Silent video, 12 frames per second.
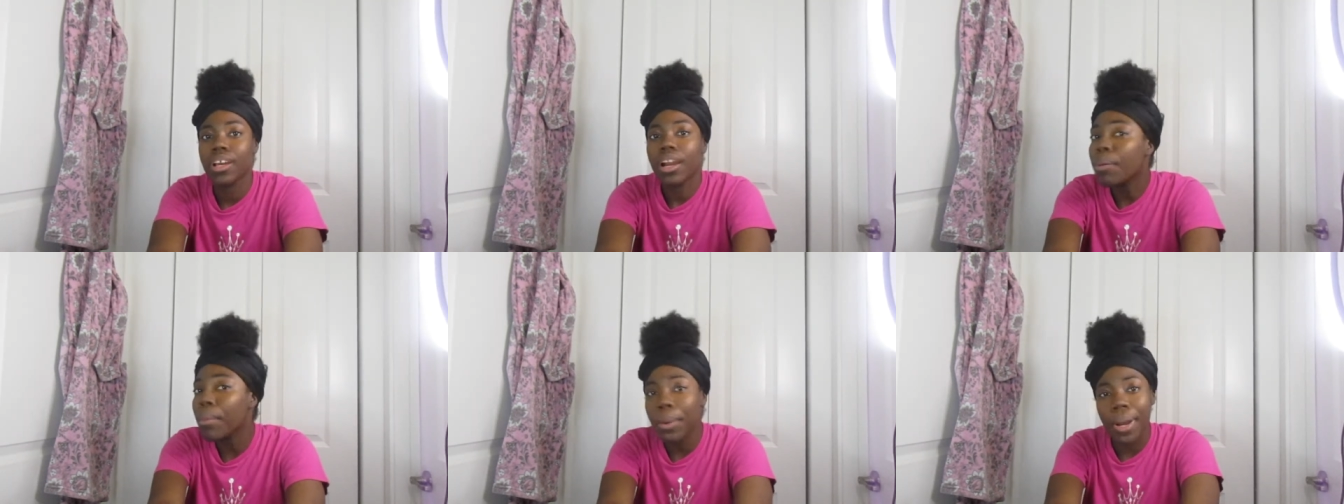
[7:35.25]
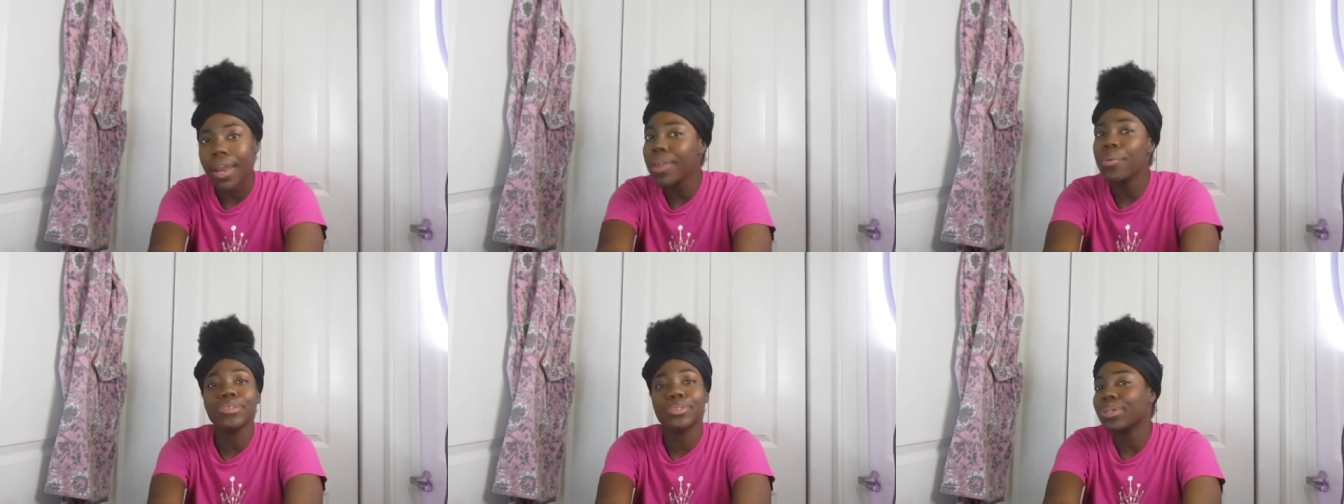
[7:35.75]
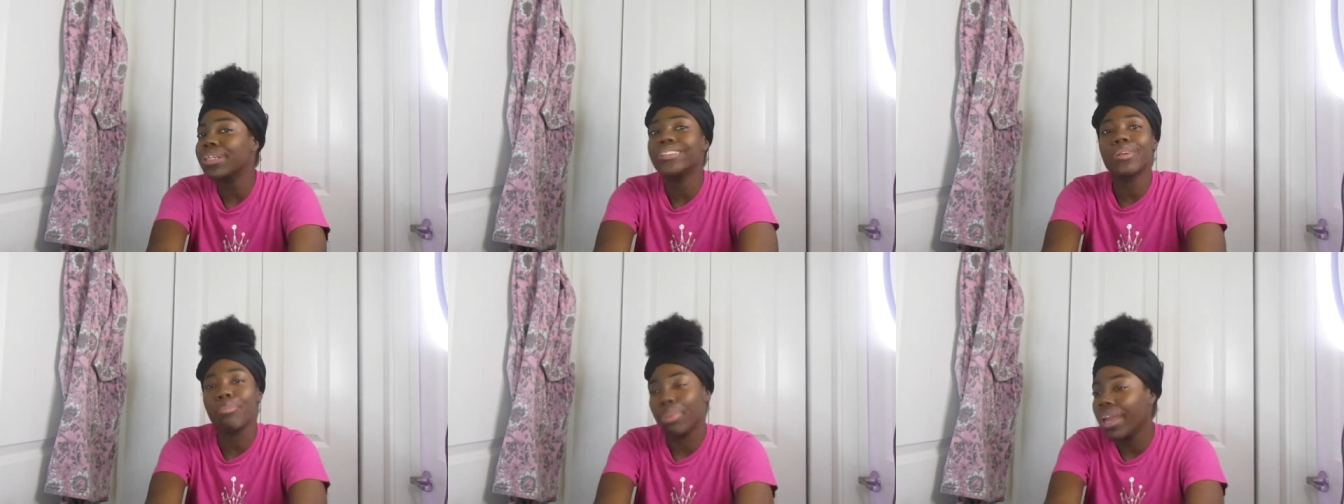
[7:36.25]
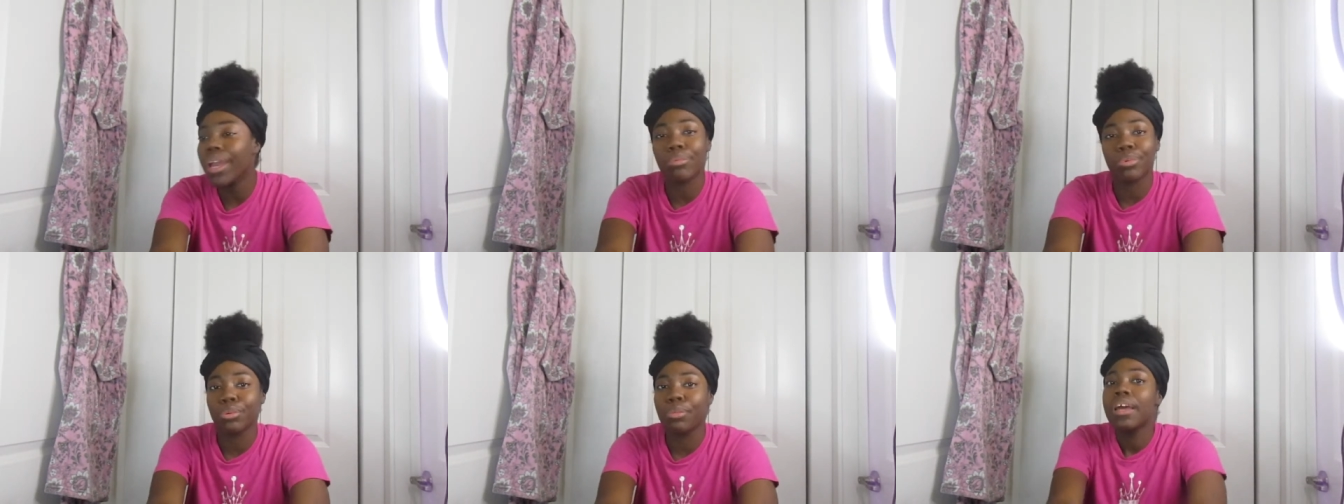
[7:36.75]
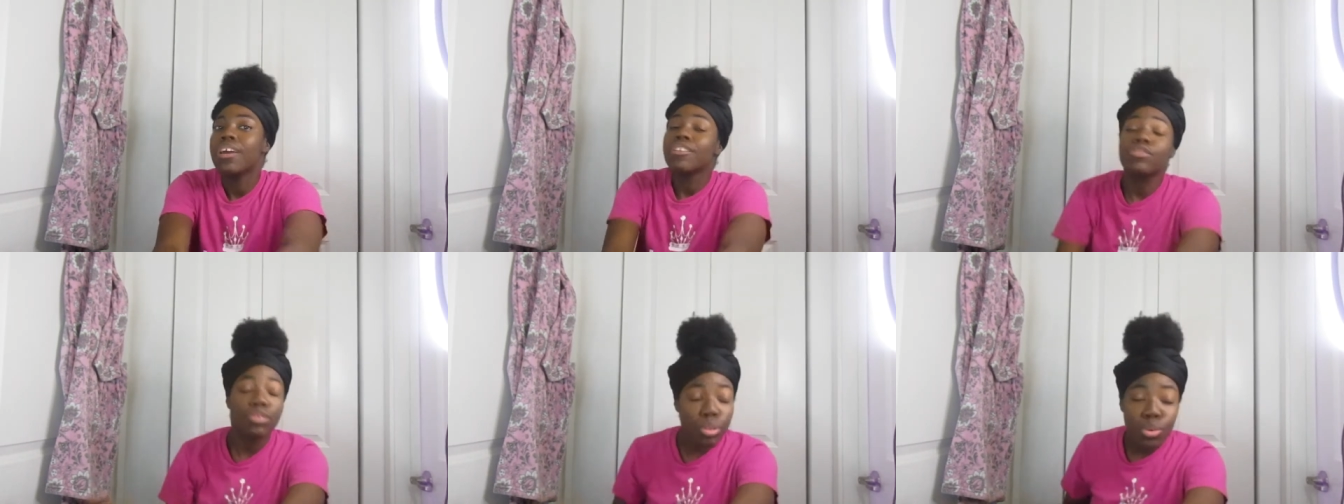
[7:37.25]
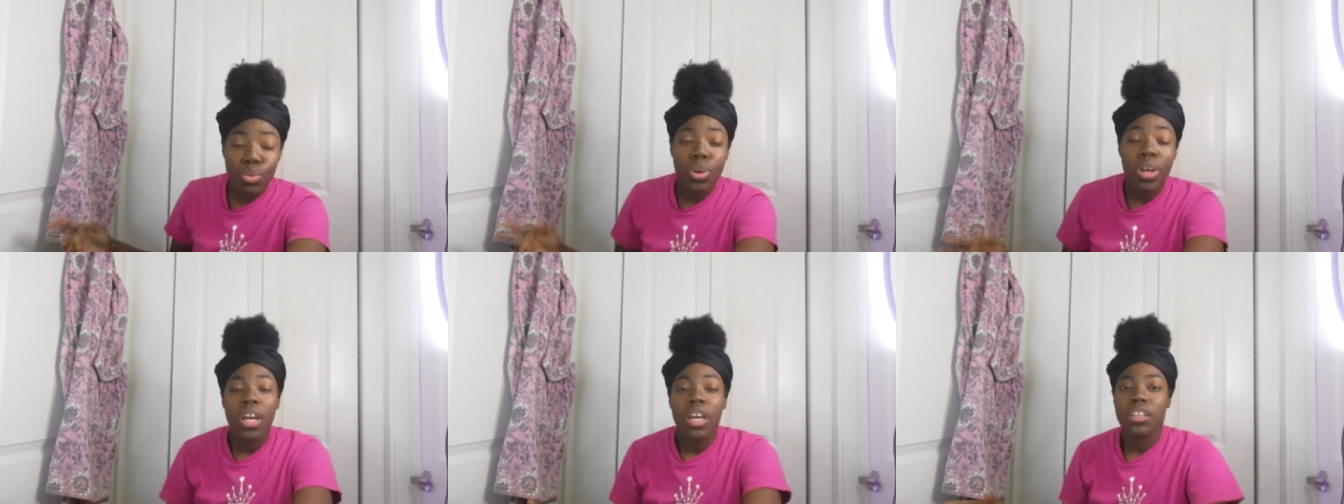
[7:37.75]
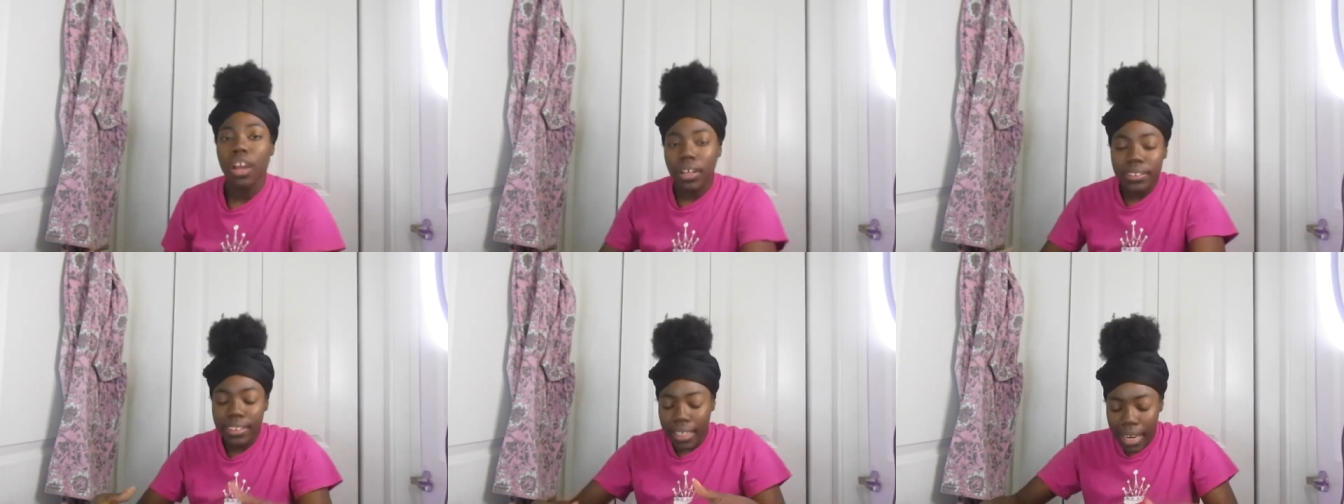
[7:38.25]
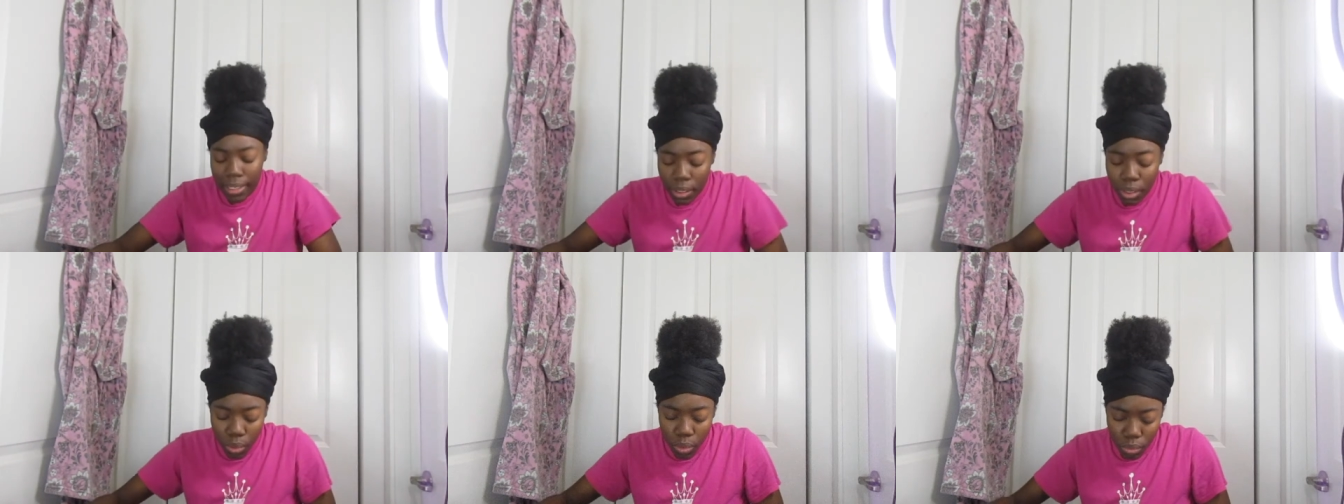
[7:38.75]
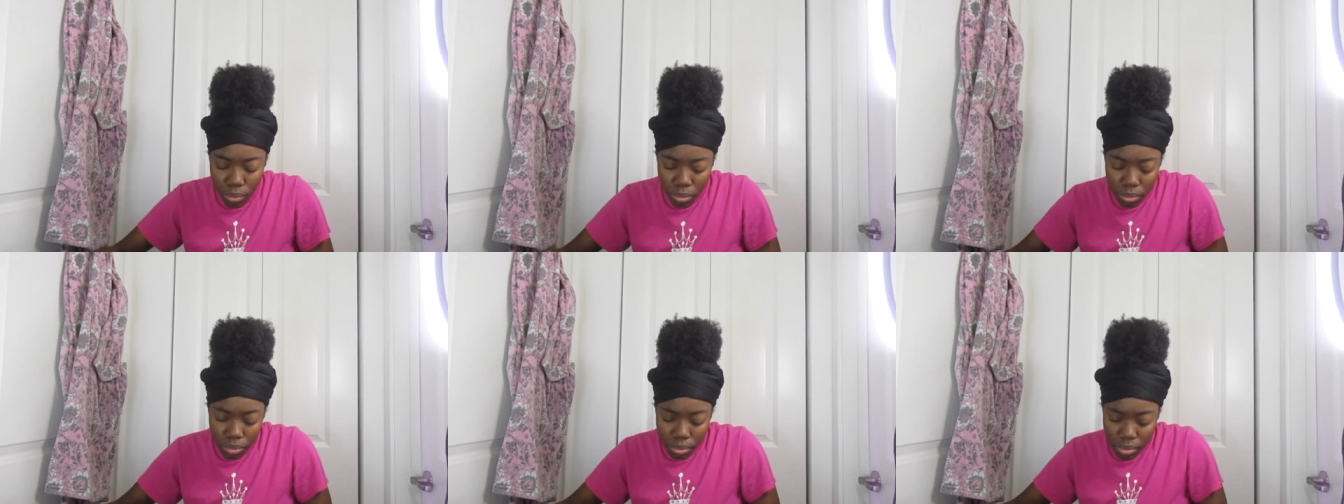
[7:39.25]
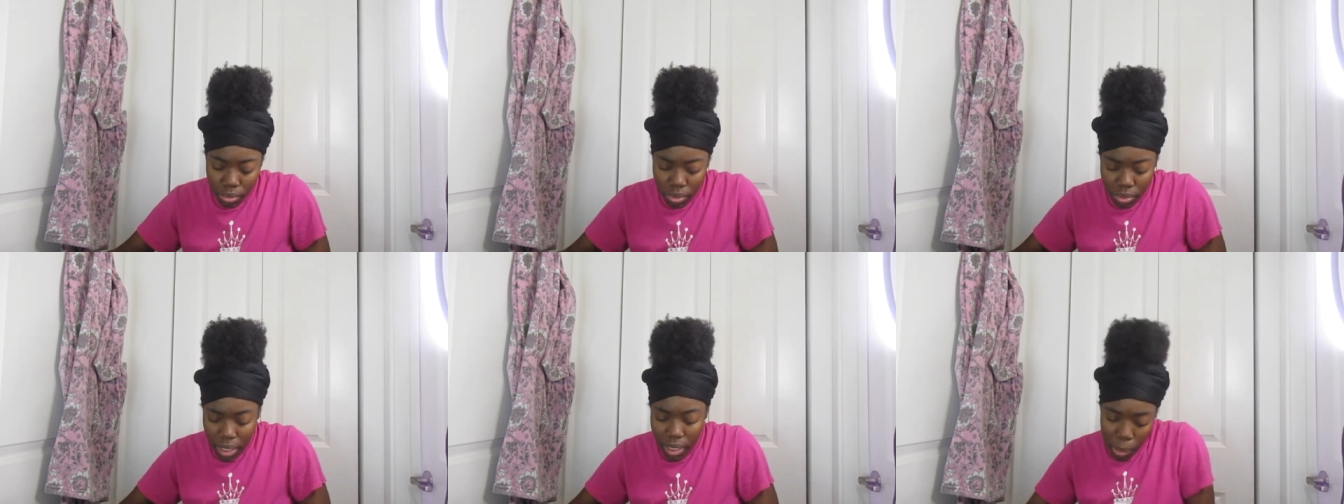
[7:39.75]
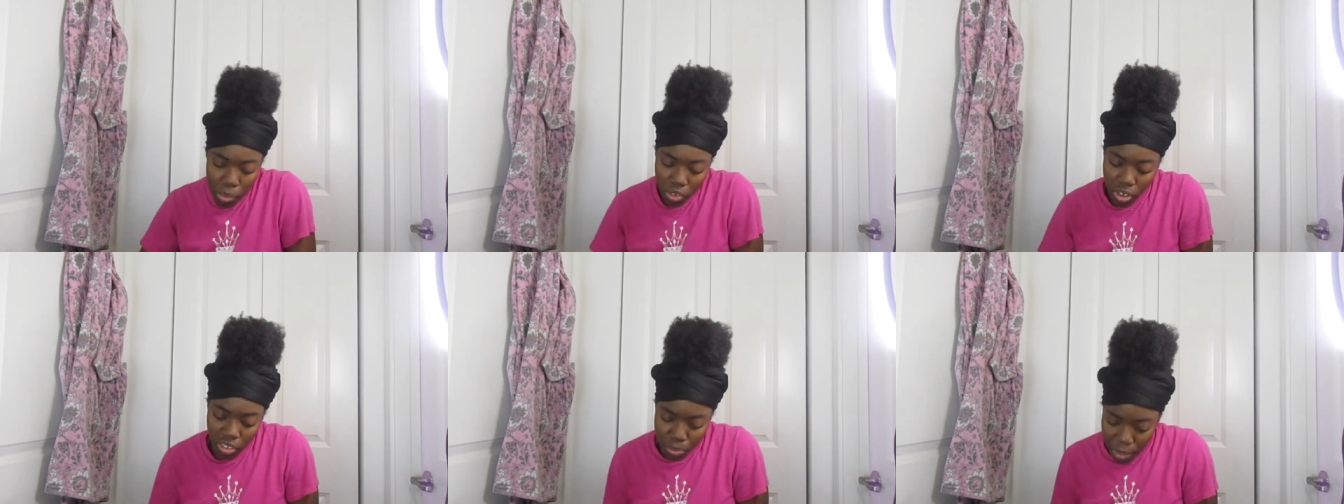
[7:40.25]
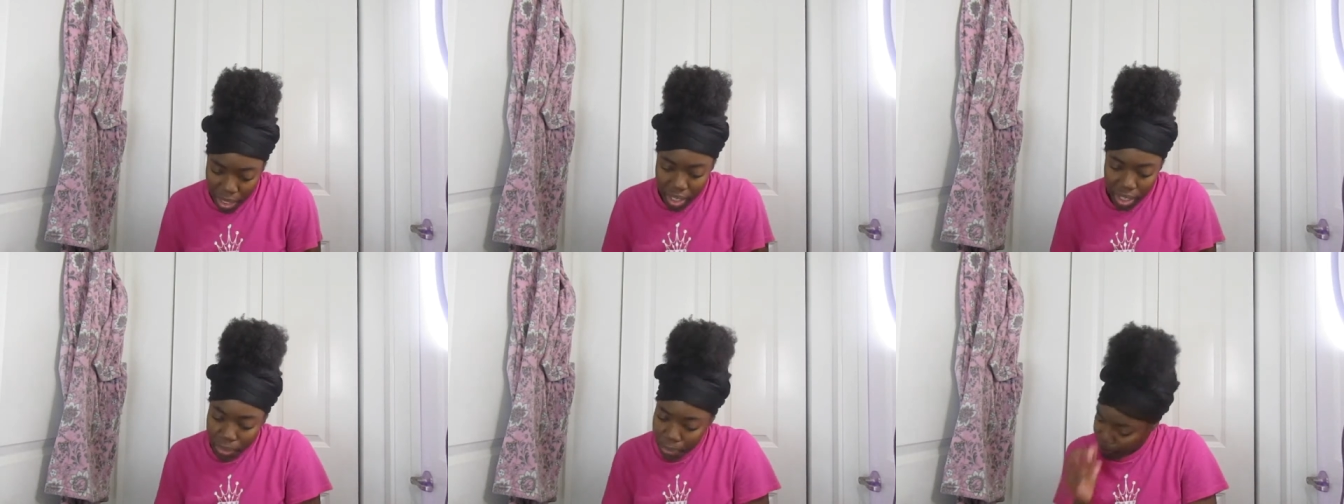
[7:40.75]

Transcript: Come on now, they going straight to the bedroom. Two, y'all see that little thing that was on the bed?